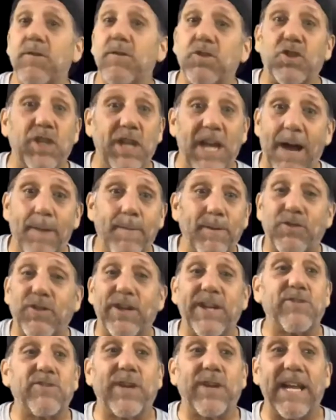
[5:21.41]
geometry,
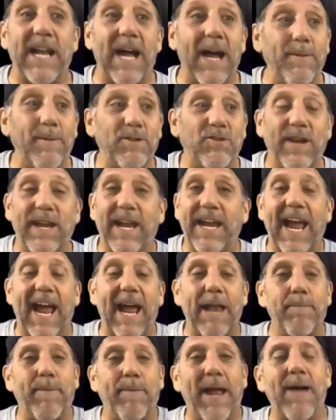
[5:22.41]
trigonometry,
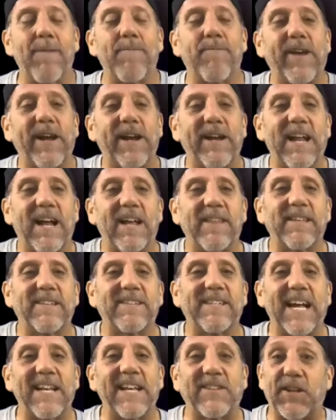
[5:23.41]
and bam, figured out the
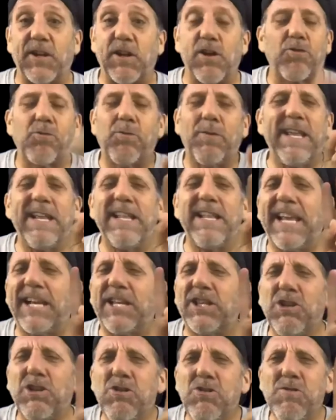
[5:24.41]
size of the Earth within like
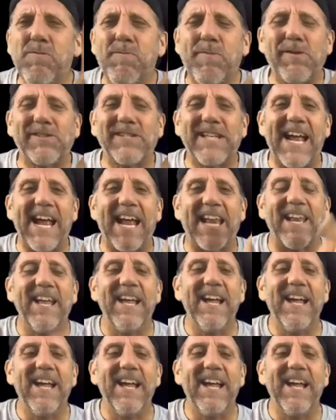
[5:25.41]
2%.